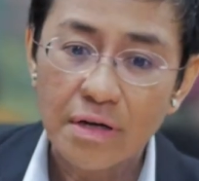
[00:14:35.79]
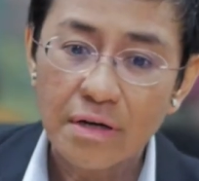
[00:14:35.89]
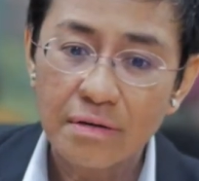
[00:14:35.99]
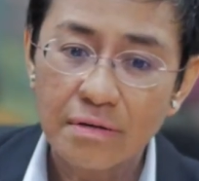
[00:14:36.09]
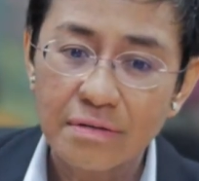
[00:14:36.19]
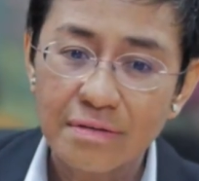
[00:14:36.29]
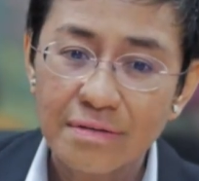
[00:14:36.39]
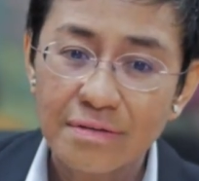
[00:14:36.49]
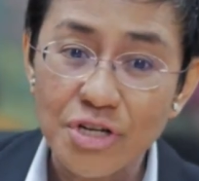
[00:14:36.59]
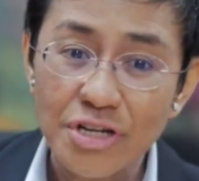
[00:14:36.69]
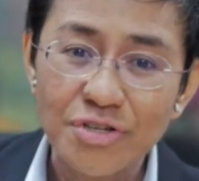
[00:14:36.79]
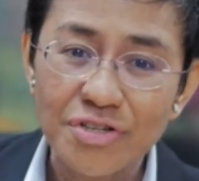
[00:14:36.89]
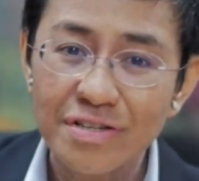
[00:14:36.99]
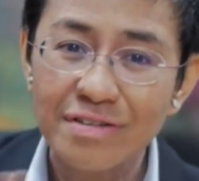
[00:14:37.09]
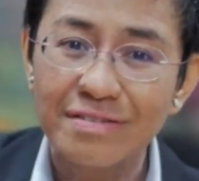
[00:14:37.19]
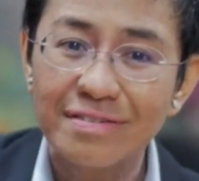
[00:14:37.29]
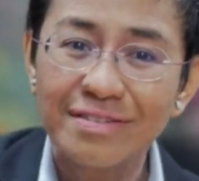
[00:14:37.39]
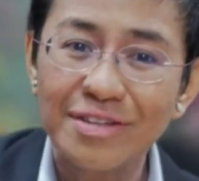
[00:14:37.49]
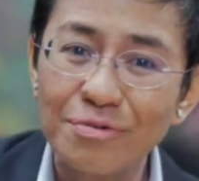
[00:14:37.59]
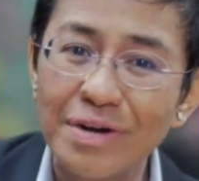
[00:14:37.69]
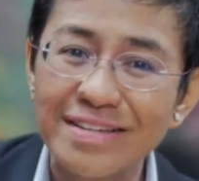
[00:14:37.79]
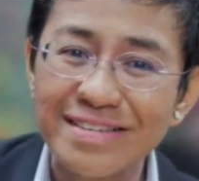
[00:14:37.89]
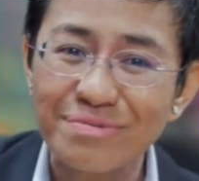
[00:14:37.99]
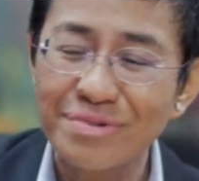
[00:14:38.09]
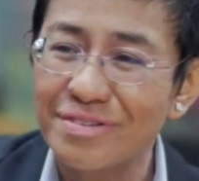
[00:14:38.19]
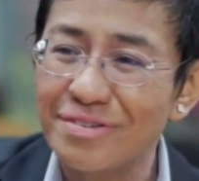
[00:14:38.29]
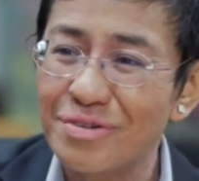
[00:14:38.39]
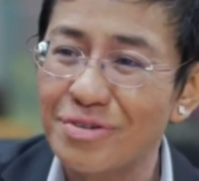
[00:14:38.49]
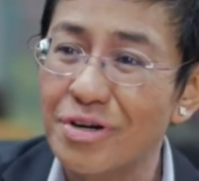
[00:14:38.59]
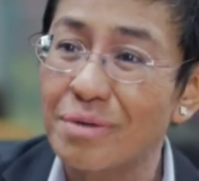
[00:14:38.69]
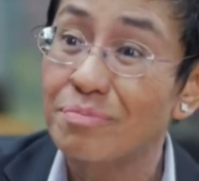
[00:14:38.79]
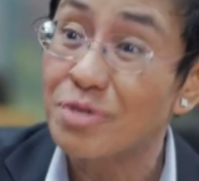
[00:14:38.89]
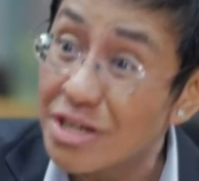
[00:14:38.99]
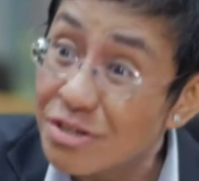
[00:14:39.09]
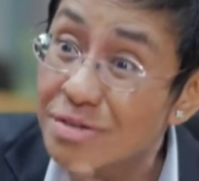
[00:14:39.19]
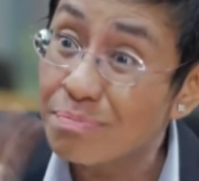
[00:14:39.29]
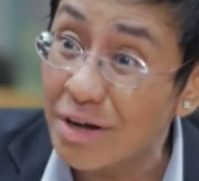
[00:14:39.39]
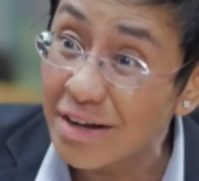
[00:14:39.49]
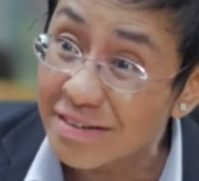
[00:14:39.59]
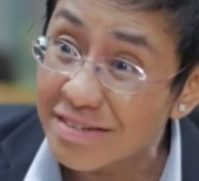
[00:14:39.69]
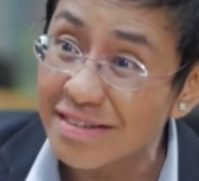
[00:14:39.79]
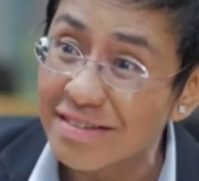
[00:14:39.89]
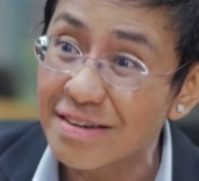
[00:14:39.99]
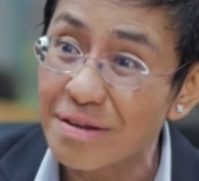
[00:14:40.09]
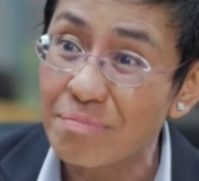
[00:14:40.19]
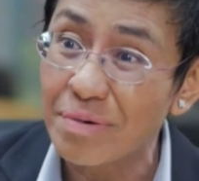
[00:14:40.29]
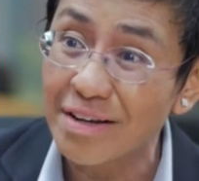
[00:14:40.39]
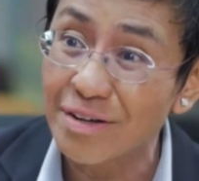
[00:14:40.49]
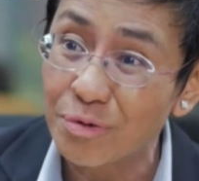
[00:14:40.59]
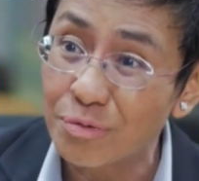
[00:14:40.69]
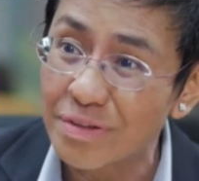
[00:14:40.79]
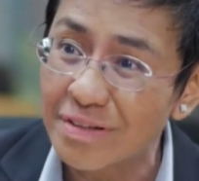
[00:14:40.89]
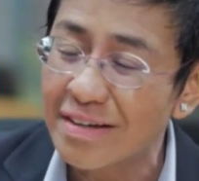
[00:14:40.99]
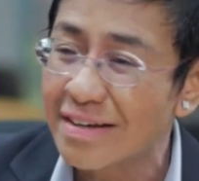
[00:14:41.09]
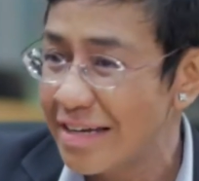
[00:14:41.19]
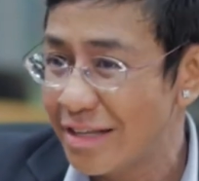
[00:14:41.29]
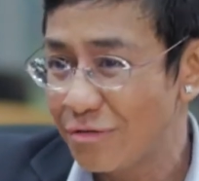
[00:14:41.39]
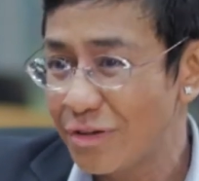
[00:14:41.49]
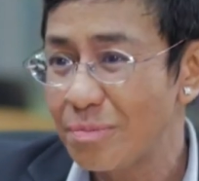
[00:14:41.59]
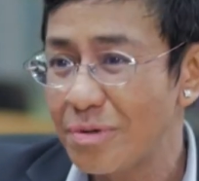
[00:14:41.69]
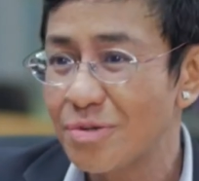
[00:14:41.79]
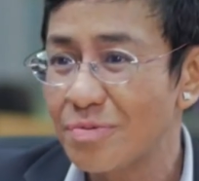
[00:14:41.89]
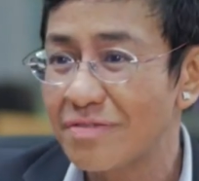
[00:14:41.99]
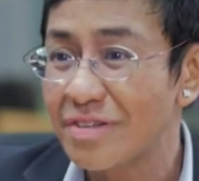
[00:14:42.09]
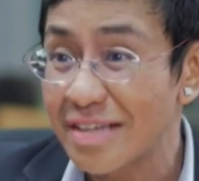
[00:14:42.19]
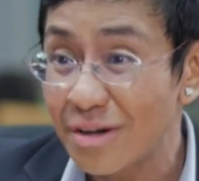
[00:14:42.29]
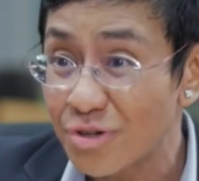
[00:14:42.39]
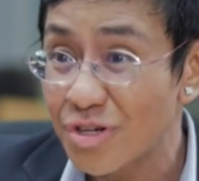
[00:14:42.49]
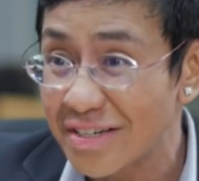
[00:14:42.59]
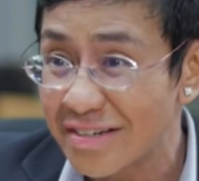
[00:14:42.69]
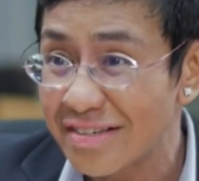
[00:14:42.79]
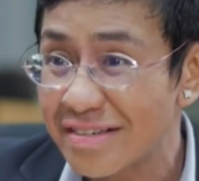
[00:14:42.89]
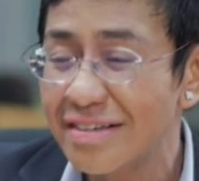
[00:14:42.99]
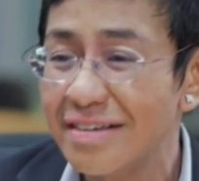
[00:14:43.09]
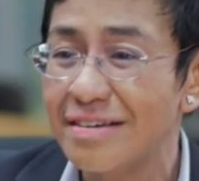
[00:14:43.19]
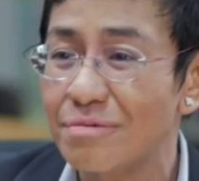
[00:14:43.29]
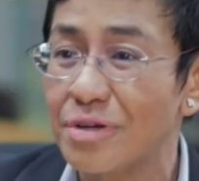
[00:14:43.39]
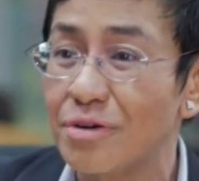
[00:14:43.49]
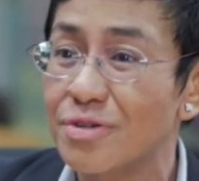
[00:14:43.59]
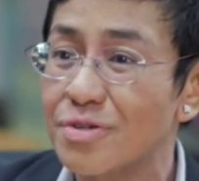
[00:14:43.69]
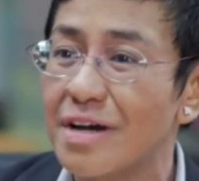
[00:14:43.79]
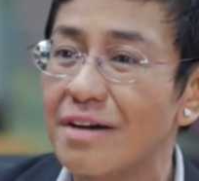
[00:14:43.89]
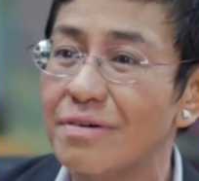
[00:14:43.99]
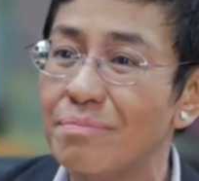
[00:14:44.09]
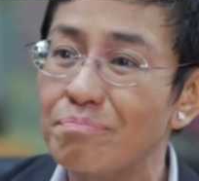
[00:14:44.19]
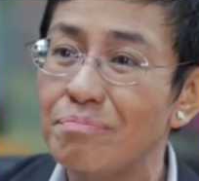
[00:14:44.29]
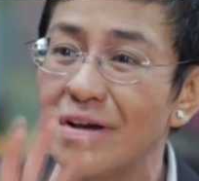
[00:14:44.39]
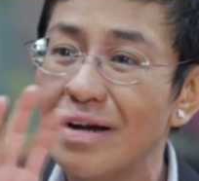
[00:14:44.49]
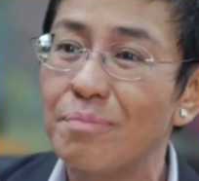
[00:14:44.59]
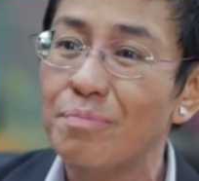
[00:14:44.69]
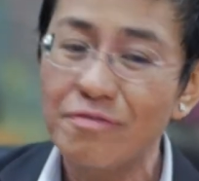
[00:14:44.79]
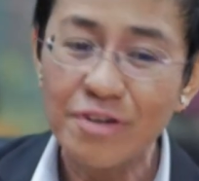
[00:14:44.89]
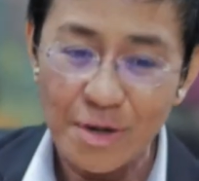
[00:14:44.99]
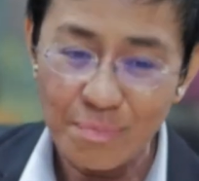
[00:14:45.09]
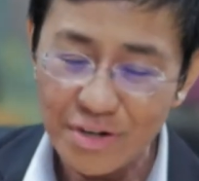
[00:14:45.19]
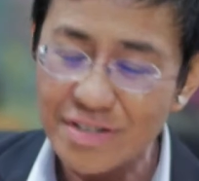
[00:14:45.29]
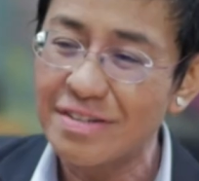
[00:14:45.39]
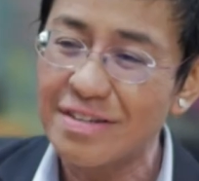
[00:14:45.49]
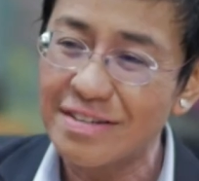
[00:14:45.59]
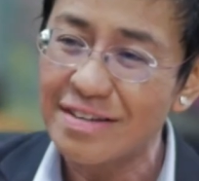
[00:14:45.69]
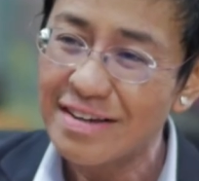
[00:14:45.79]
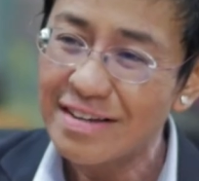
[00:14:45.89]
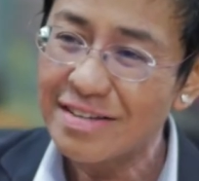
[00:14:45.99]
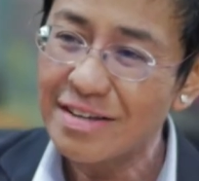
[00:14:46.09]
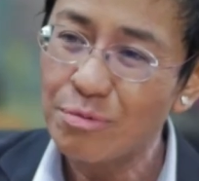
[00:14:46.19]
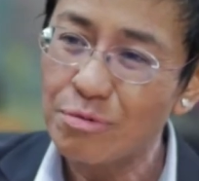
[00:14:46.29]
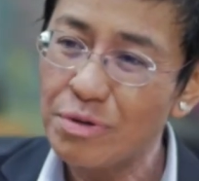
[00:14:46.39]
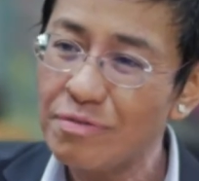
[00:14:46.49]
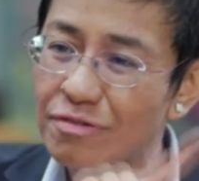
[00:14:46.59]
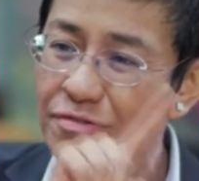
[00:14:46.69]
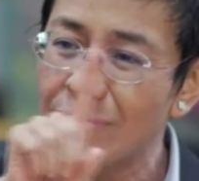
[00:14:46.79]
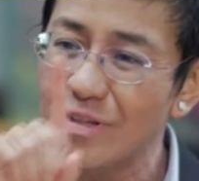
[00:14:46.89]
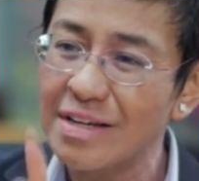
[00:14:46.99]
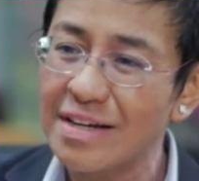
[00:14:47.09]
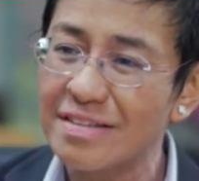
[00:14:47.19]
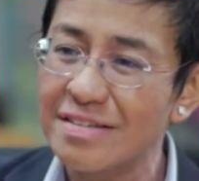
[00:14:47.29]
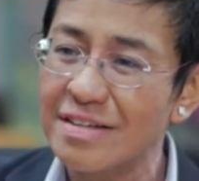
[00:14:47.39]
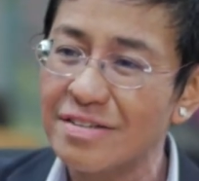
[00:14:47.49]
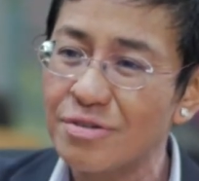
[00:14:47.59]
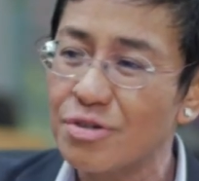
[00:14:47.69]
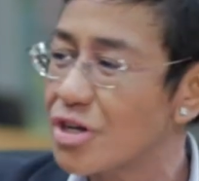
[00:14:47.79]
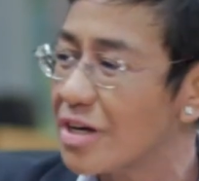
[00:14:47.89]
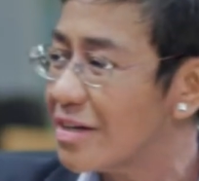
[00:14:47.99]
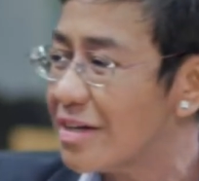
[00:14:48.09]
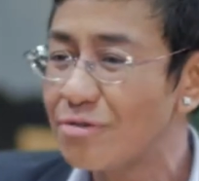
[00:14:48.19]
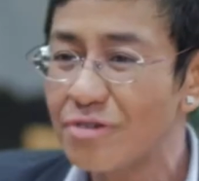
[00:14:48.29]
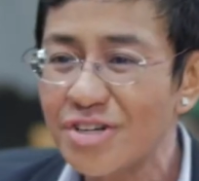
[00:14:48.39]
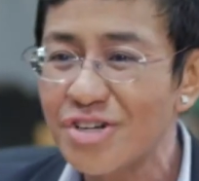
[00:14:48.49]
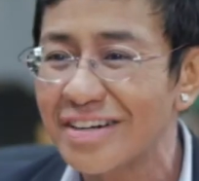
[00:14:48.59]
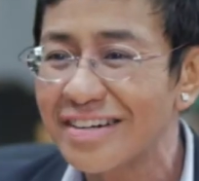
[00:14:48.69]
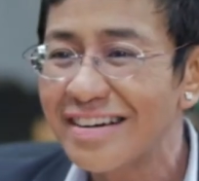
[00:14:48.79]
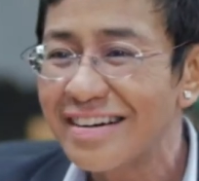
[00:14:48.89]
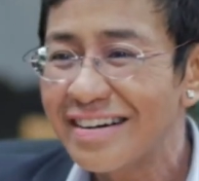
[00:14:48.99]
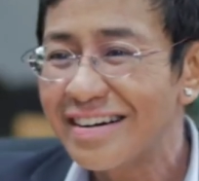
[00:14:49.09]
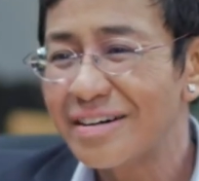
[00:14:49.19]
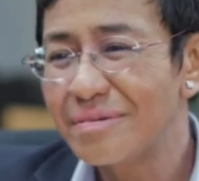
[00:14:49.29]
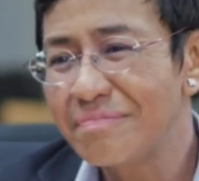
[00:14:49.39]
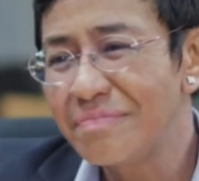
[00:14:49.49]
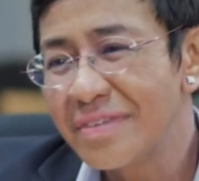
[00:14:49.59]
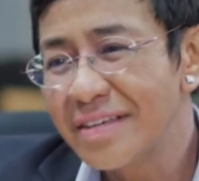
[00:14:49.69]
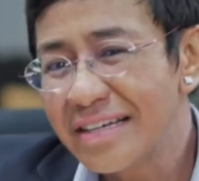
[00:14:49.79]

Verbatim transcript: Uh, changes in the US with Trump, changes in policies that impact globally. In the Philippines, we have the South China Sea. We also have a, a pivot. Our president said he would pivot from the United States to China and Russia. Um,